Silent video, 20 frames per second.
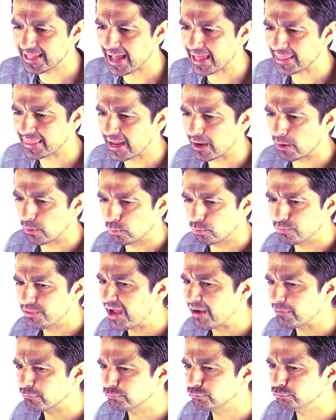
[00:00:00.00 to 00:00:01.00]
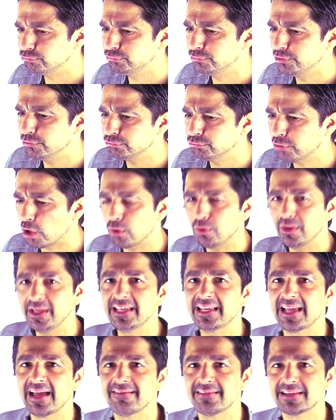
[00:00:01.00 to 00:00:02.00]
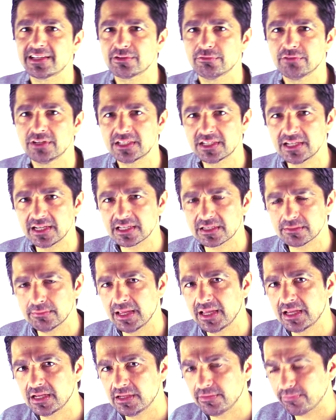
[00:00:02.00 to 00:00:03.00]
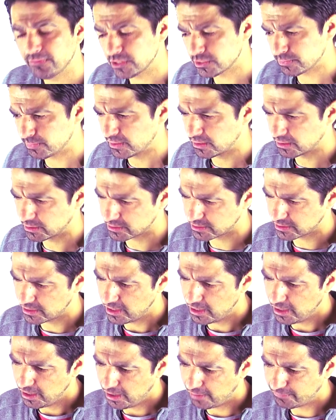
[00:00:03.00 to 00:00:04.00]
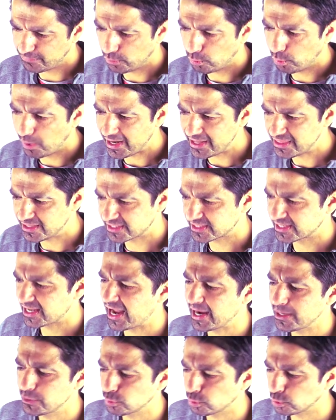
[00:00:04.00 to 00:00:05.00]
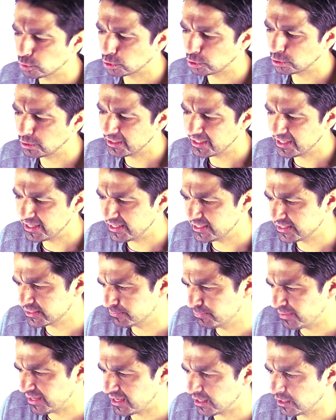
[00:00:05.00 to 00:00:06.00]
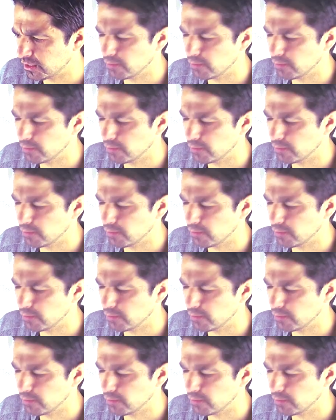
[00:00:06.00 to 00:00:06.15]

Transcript: that, that, that the rolling characteristics make a difference because of the way the sidewall is being